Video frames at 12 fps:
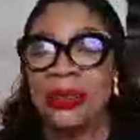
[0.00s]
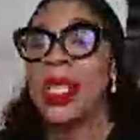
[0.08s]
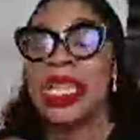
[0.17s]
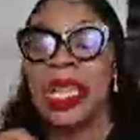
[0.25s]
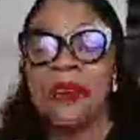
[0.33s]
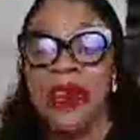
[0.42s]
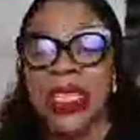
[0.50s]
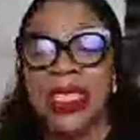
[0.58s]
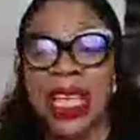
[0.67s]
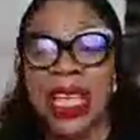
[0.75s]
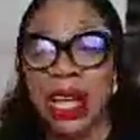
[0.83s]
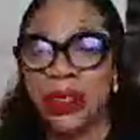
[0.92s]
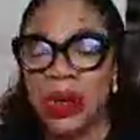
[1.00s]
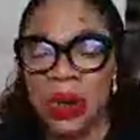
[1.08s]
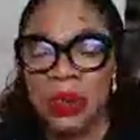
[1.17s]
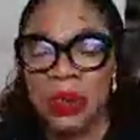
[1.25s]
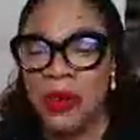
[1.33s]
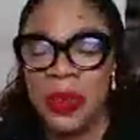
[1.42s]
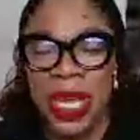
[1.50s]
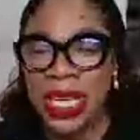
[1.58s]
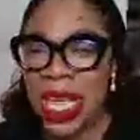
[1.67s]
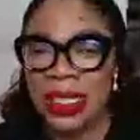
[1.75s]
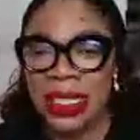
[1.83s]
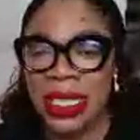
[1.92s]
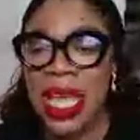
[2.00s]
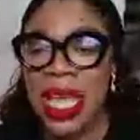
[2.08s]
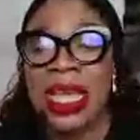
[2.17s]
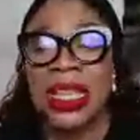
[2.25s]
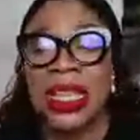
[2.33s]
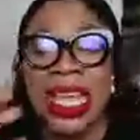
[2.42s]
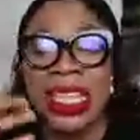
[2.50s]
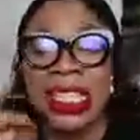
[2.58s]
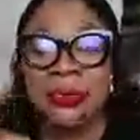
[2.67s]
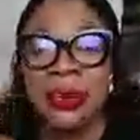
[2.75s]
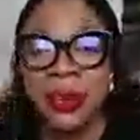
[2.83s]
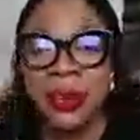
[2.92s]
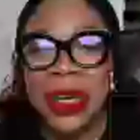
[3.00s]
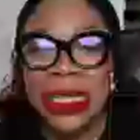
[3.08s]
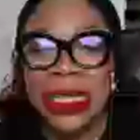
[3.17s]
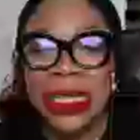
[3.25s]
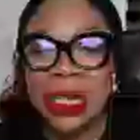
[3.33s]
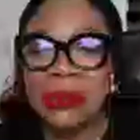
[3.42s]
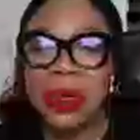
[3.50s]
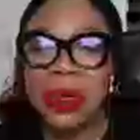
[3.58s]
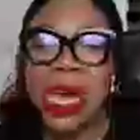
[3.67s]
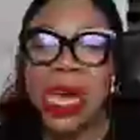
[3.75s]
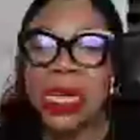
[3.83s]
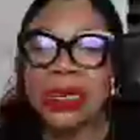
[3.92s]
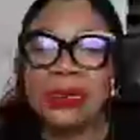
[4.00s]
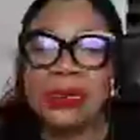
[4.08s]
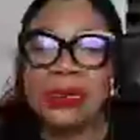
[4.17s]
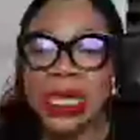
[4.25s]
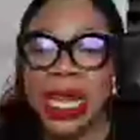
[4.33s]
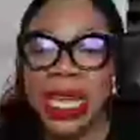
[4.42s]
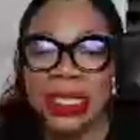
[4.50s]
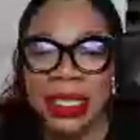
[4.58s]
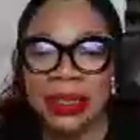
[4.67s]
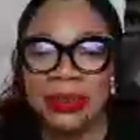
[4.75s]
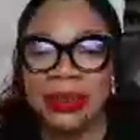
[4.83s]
It affects the outcome of pregnancy, the experience that a mother has in pregnancy.